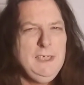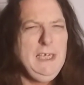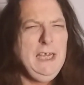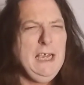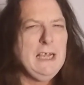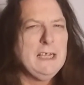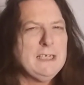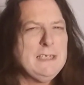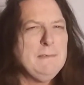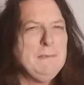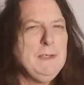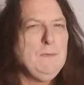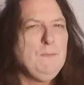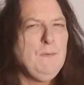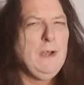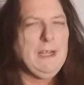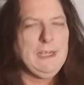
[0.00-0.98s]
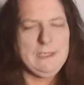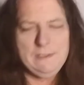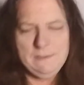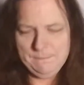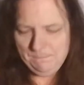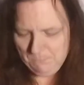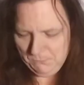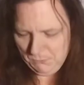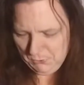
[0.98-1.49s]
Yeah, something fun.
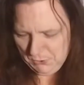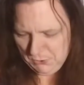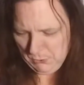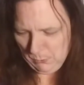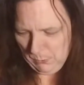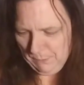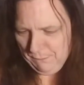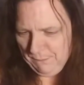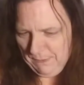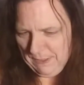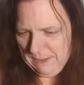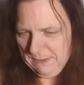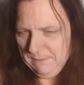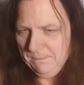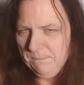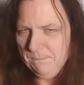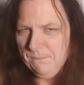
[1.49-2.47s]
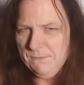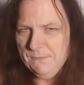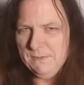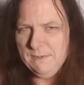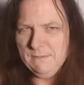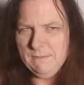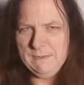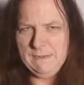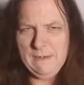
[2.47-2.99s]
Sort of fun.
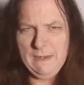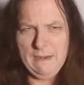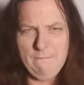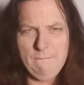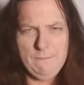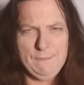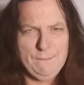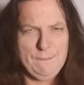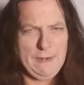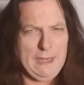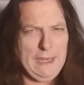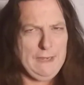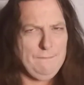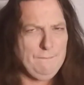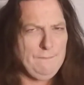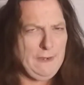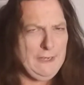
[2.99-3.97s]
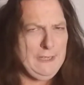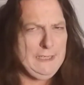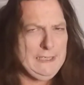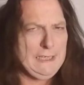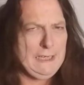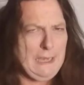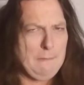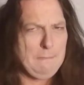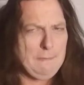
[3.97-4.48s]
We fi I finally
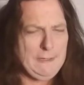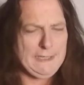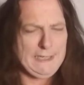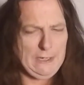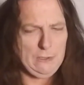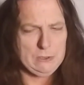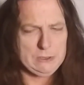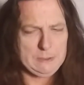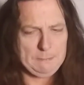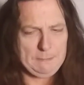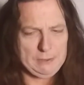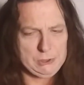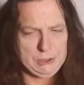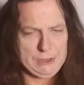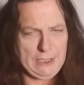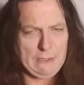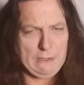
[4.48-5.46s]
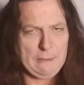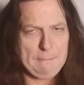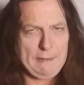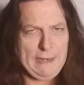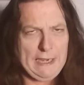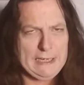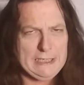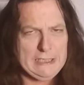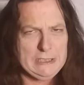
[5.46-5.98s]
got my character Bechara
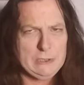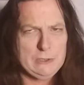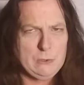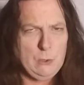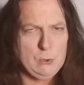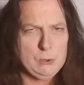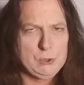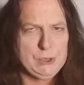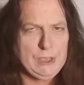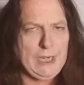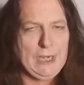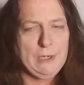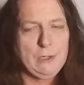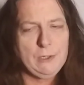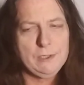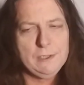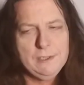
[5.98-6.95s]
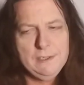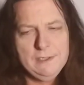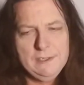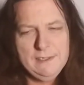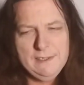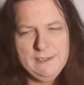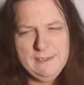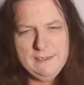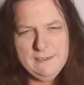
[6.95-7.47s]
back into Goldshire.
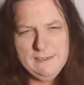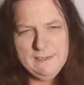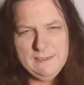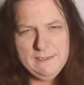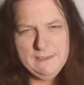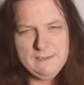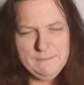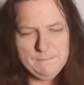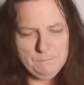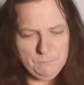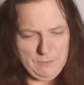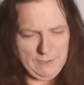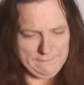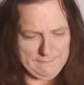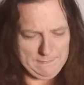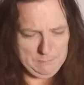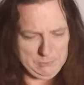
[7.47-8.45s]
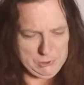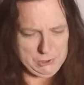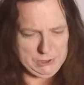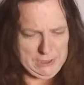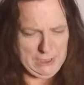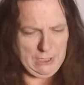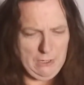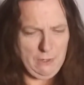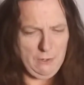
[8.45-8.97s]
After
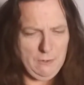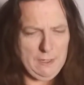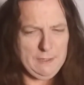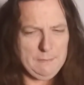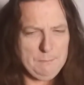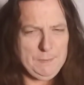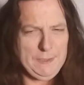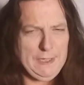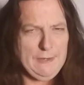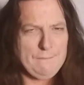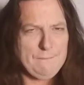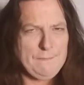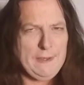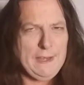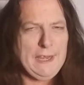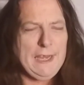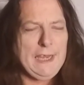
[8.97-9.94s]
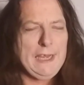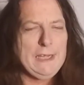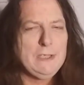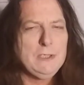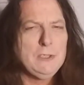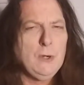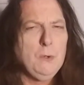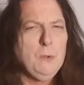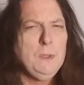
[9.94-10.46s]
Michelle and B F A
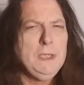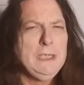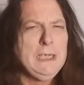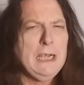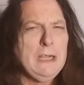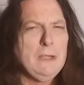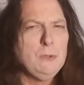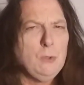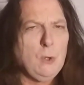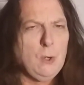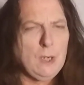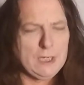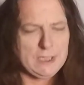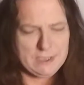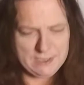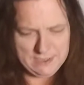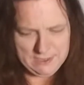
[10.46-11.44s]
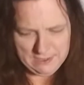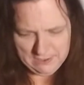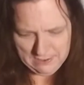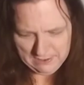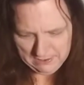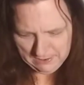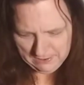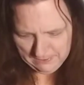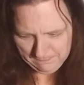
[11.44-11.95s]
totally got lost,
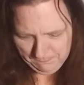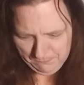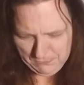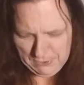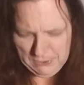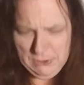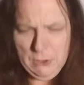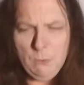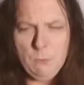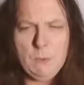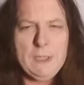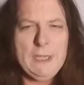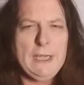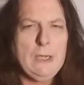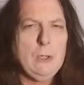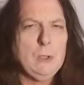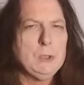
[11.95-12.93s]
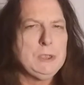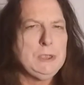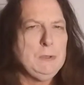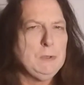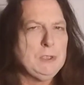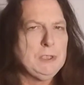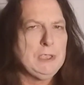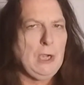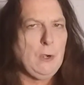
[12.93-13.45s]
didn't know where the hell she
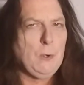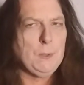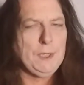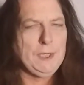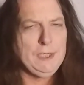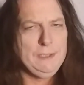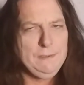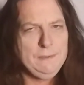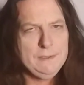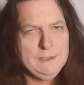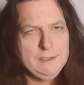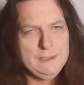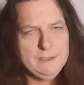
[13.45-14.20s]
was going,